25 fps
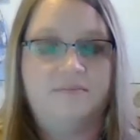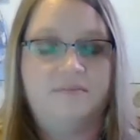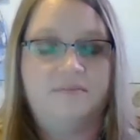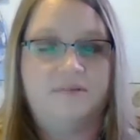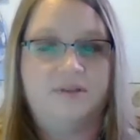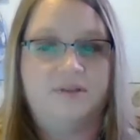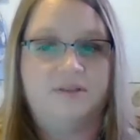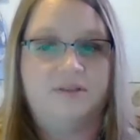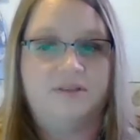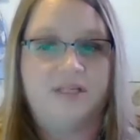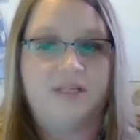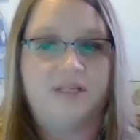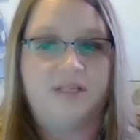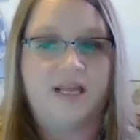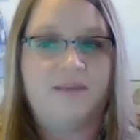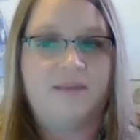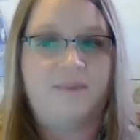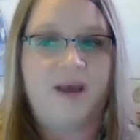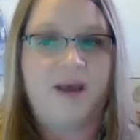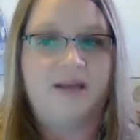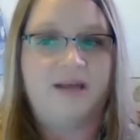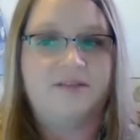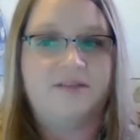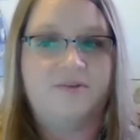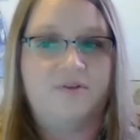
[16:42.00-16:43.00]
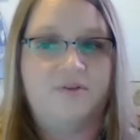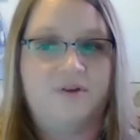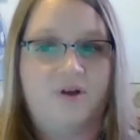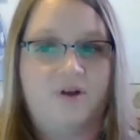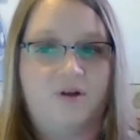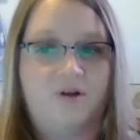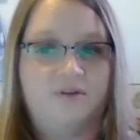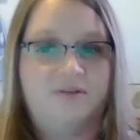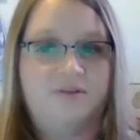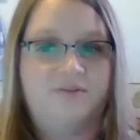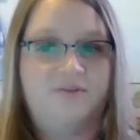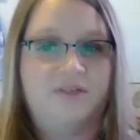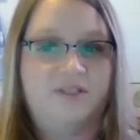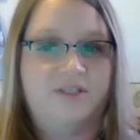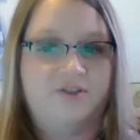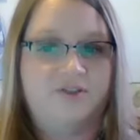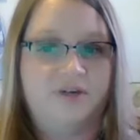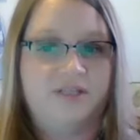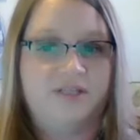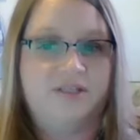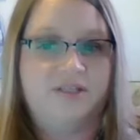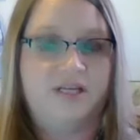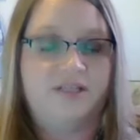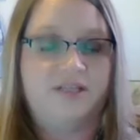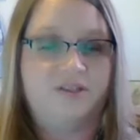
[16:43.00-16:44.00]
there's an impact on the goals of this
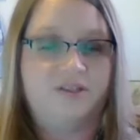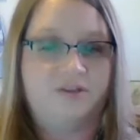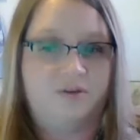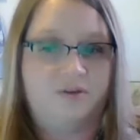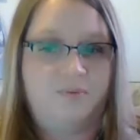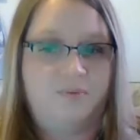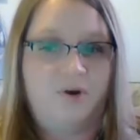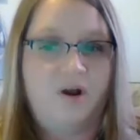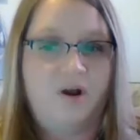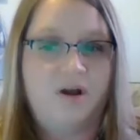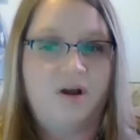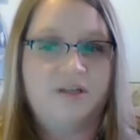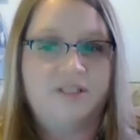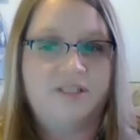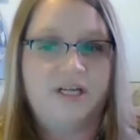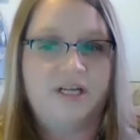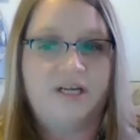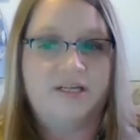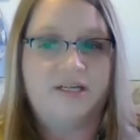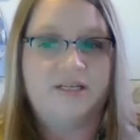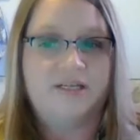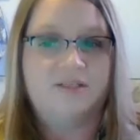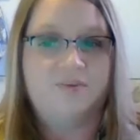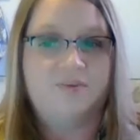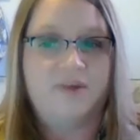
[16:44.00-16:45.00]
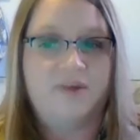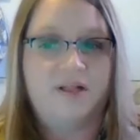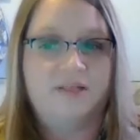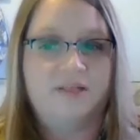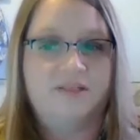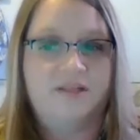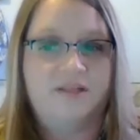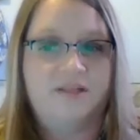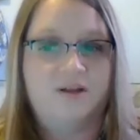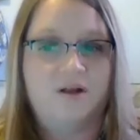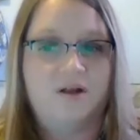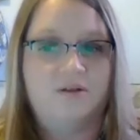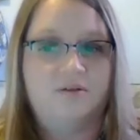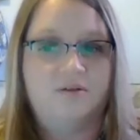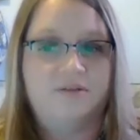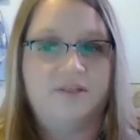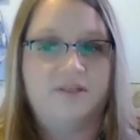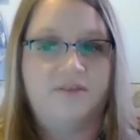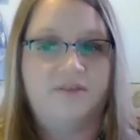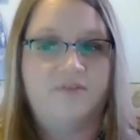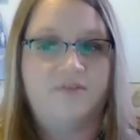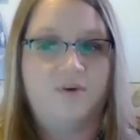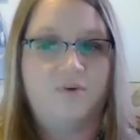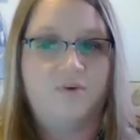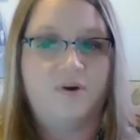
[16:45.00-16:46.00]
translational project, as well as the goals
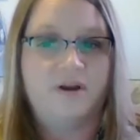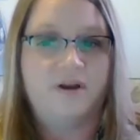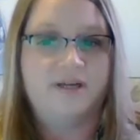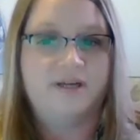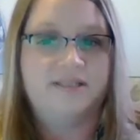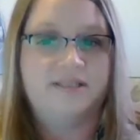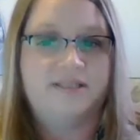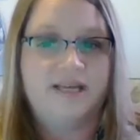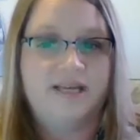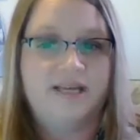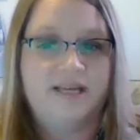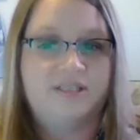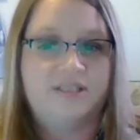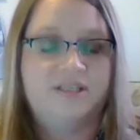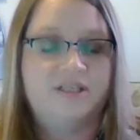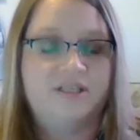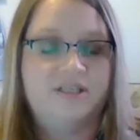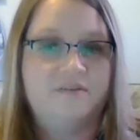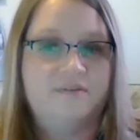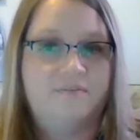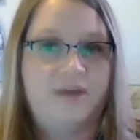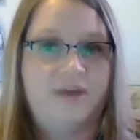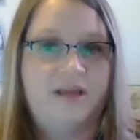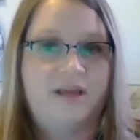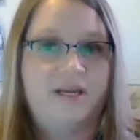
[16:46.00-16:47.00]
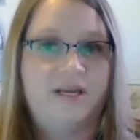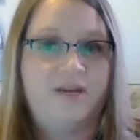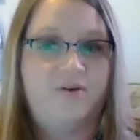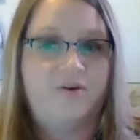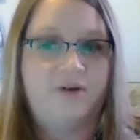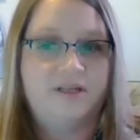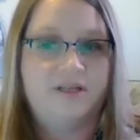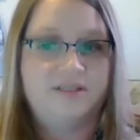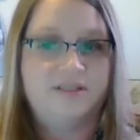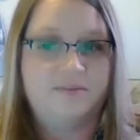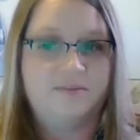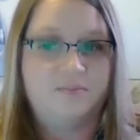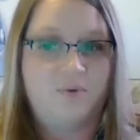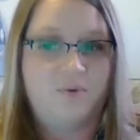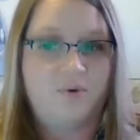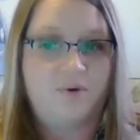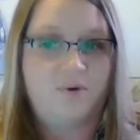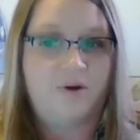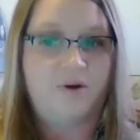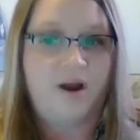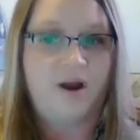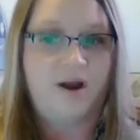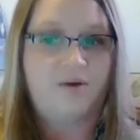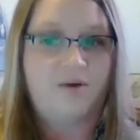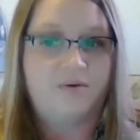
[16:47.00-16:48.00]
of the organization by decreasing
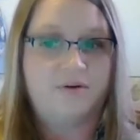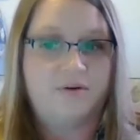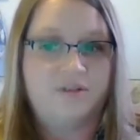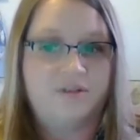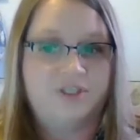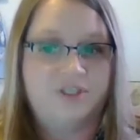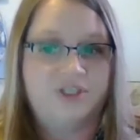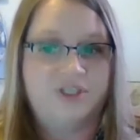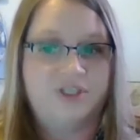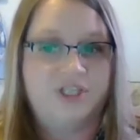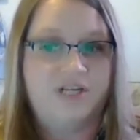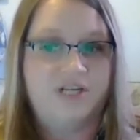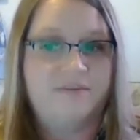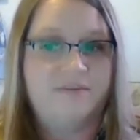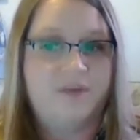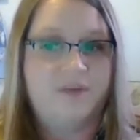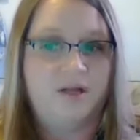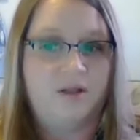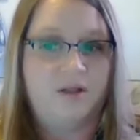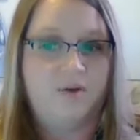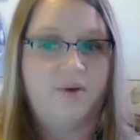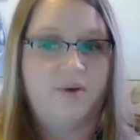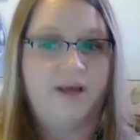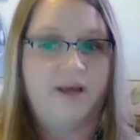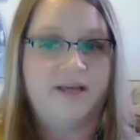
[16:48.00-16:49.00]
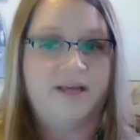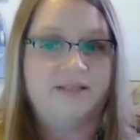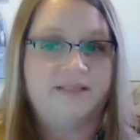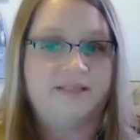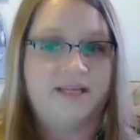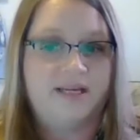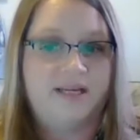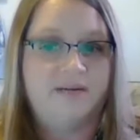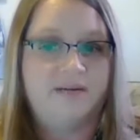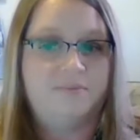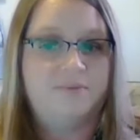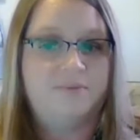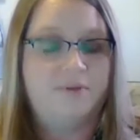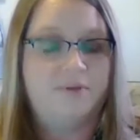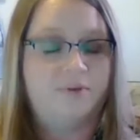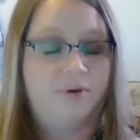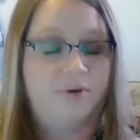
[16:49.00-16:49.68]
border hours, GMLOS, and